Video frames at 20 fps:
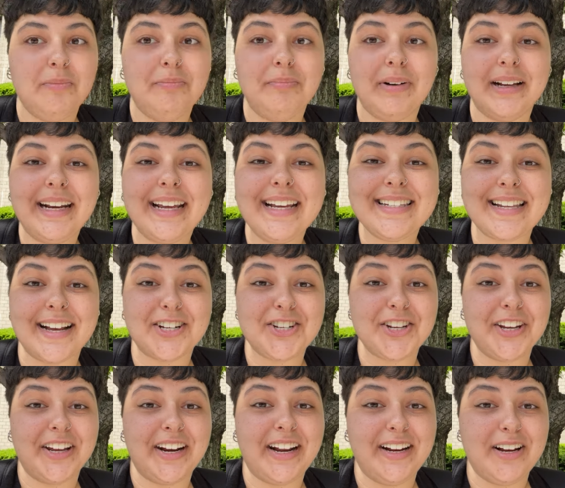Monday is
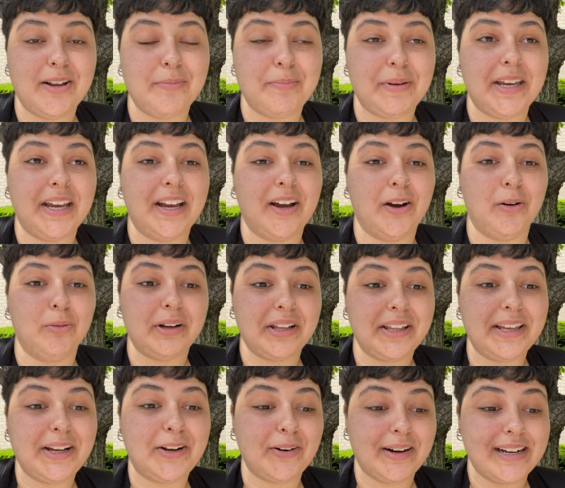actually going to end up being a
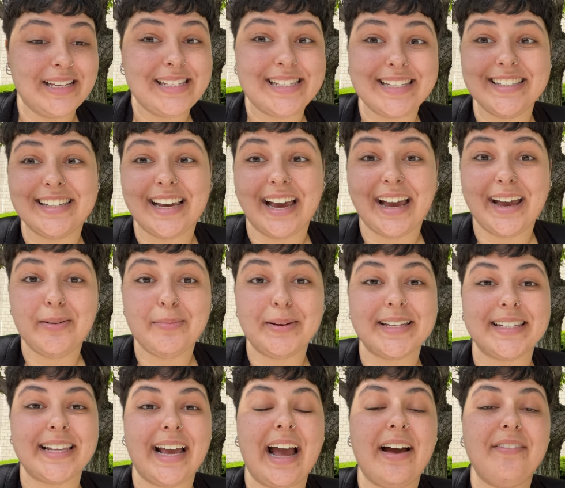really crazy day
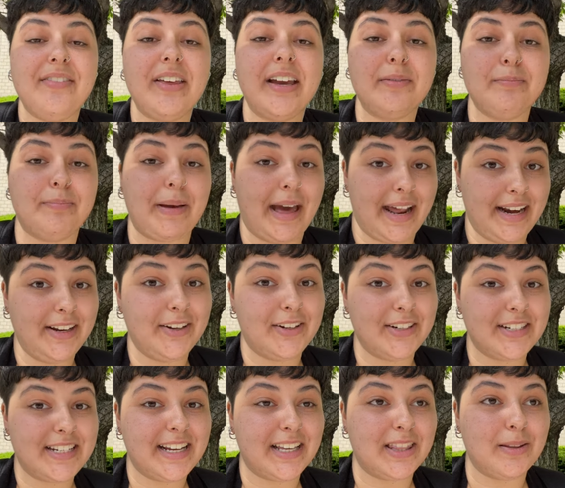because I have that bedding
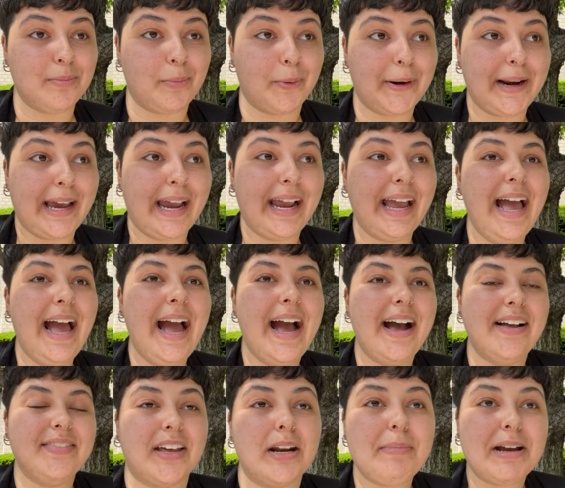critique in the morning,
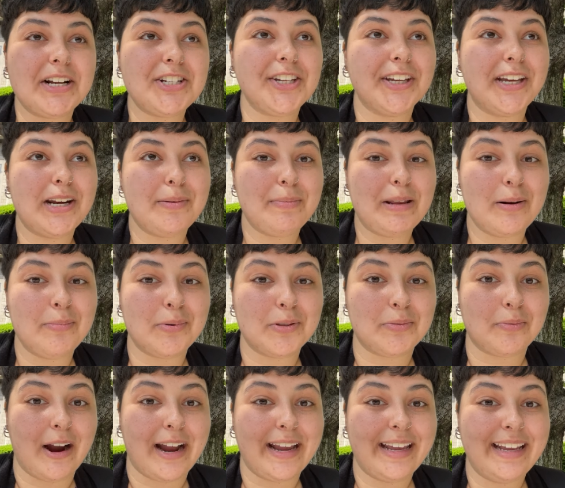and then I'm actually going to meet up with
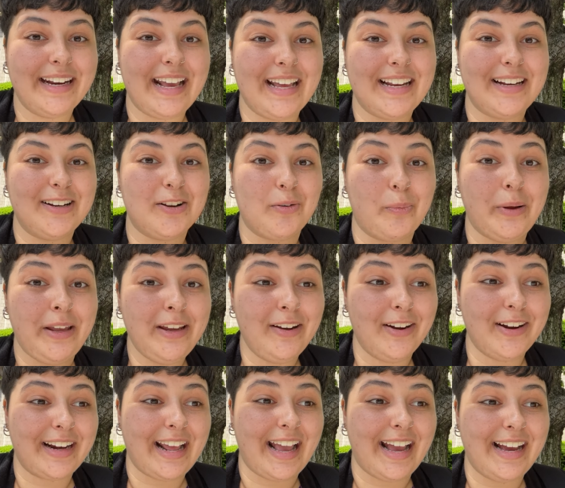Ryan and we are
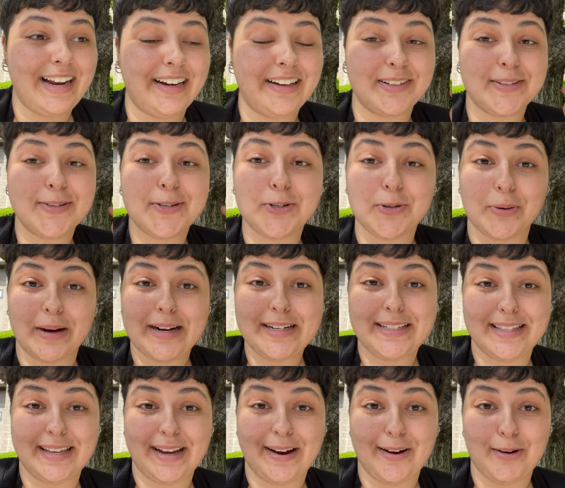going to head straight
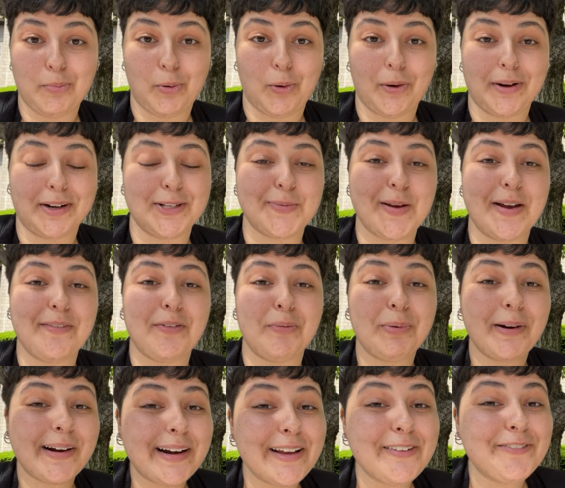to the airport because we have a
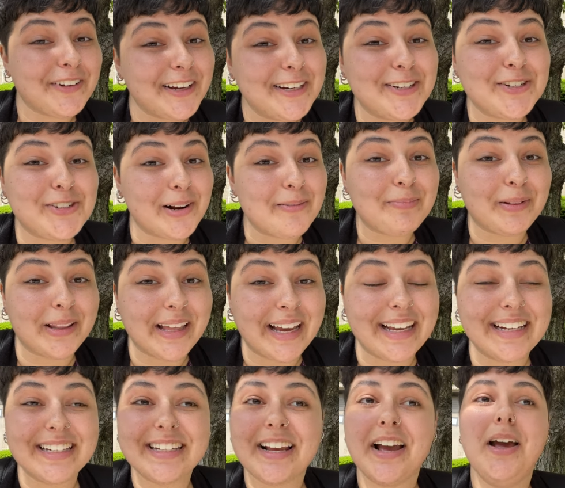pretty fun trip
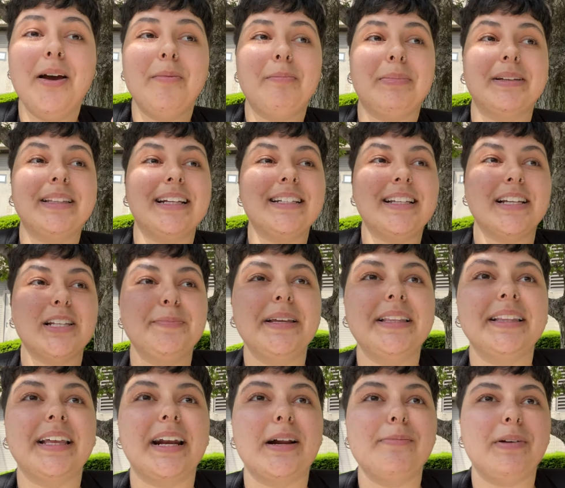planned. But that does
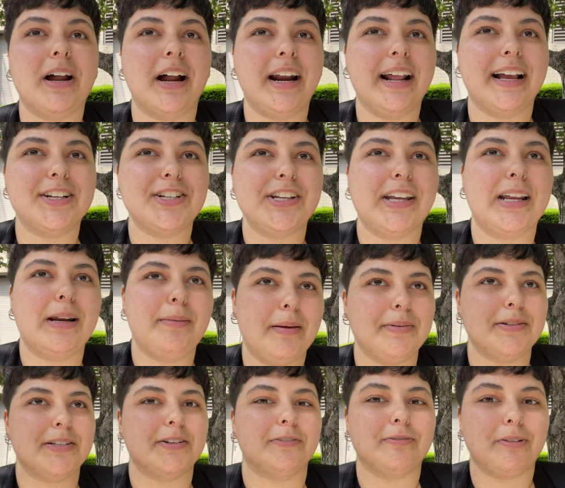mean that I'm not actually going to be
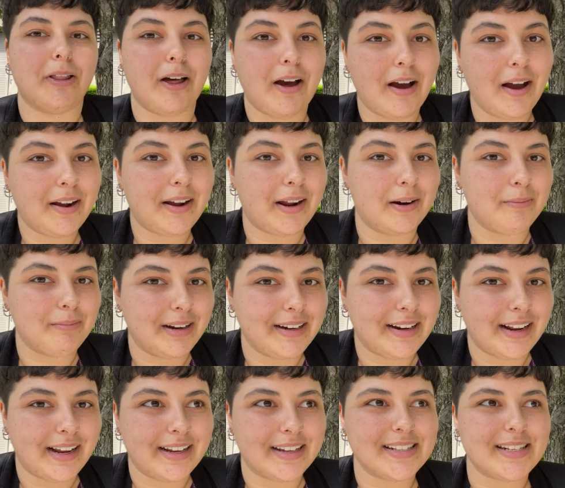able to vlog on
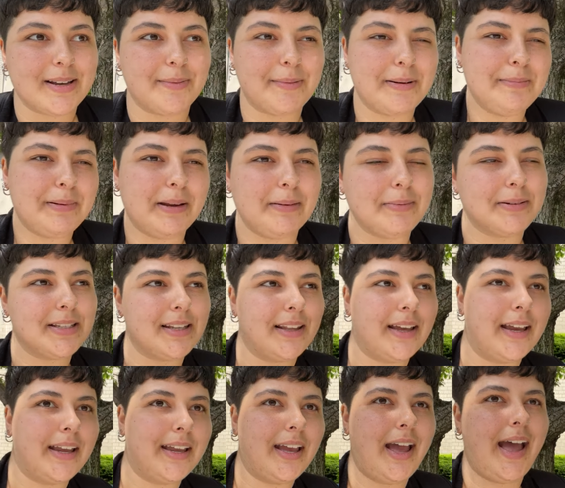Monday because I wouldn't be able to
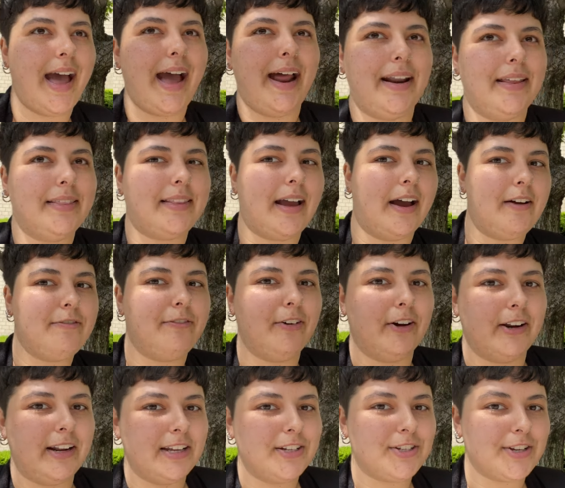like edit that
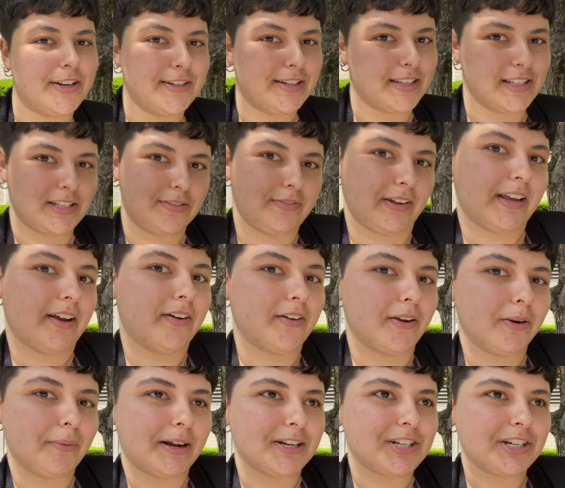footage into this video
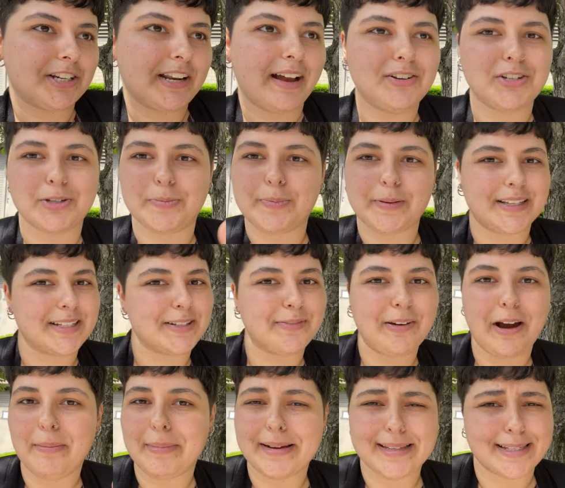you're watching now just because of
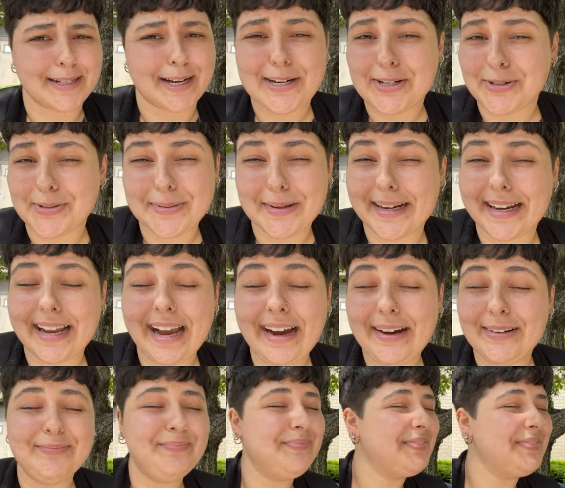how my schedule's working out.